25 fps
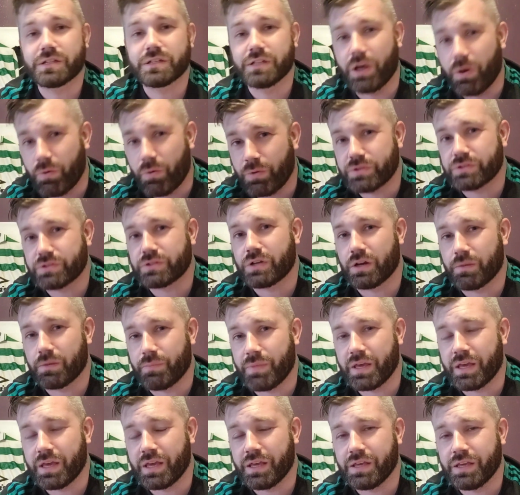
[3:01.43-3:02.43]
slogan's going to
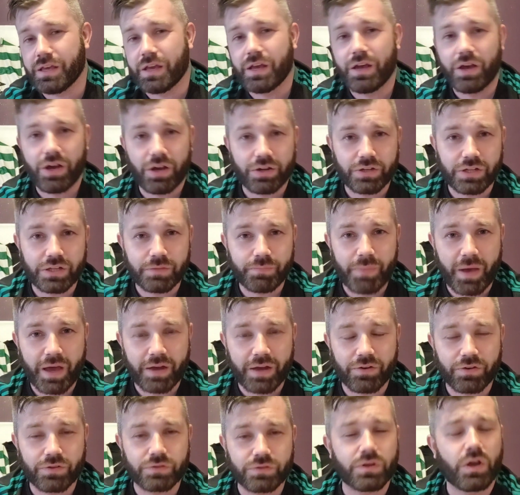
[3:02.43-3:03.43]
be on these
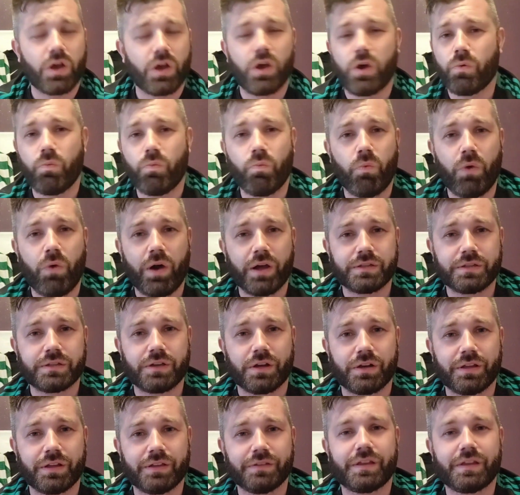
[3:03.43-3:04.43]
banners, what it's
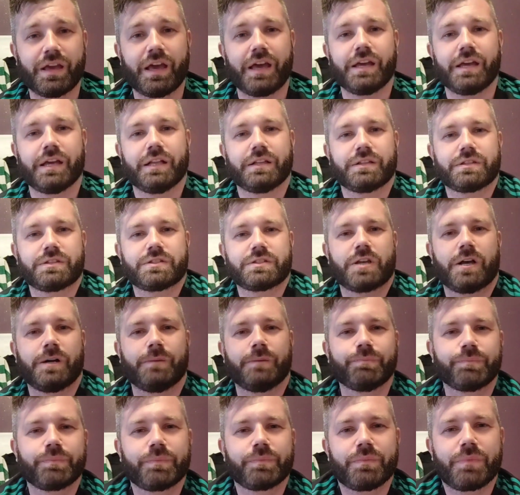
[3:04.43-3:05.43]
going to entail.
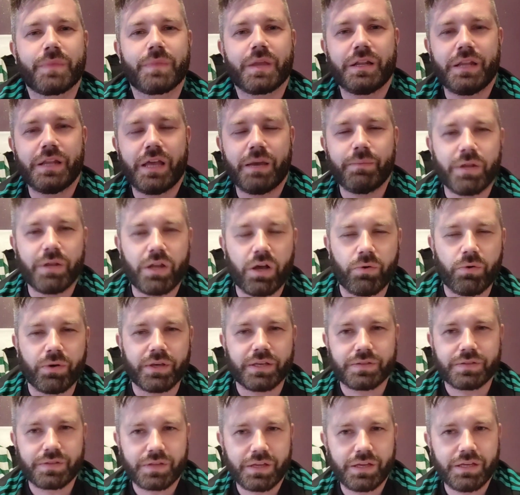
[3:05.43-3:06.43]
So let me know what
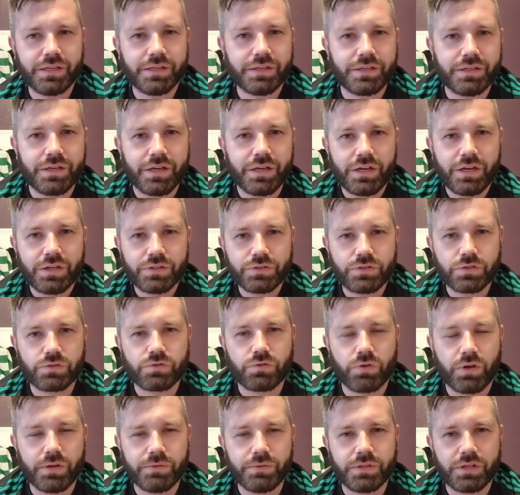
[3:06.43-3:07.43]
you think.
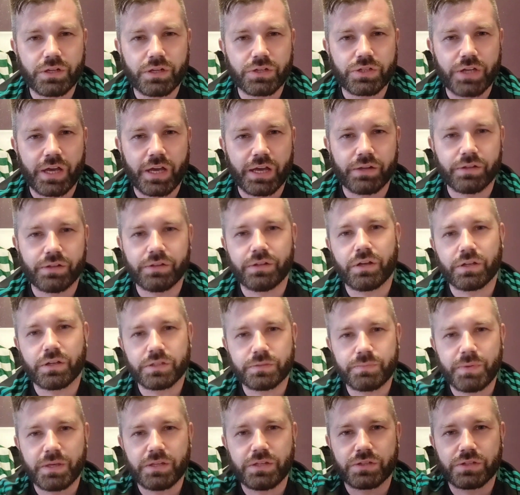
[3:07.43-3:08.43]
Subscribe to the channel. I'll
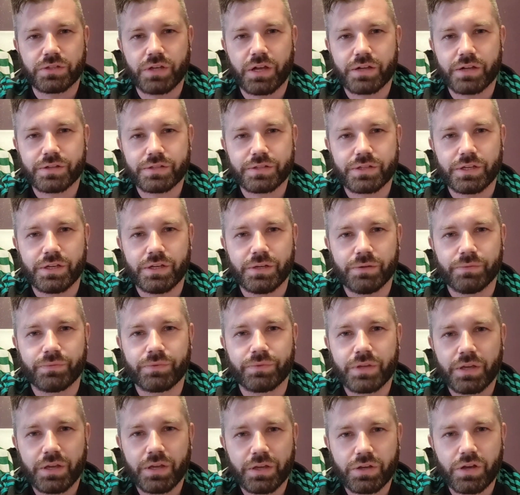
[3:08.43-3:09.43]
speak to you all
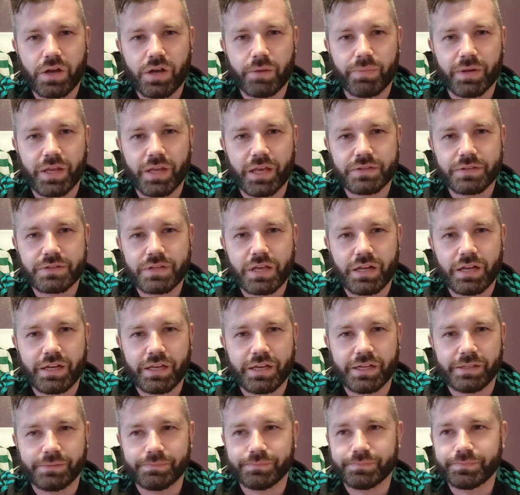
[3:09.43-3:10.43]
soon. God bless.
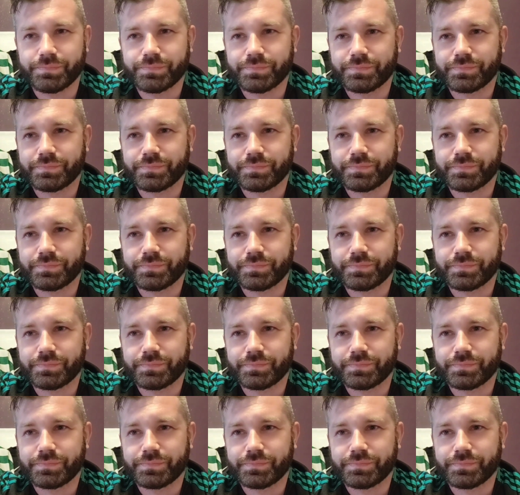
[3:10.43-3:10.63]
Hell.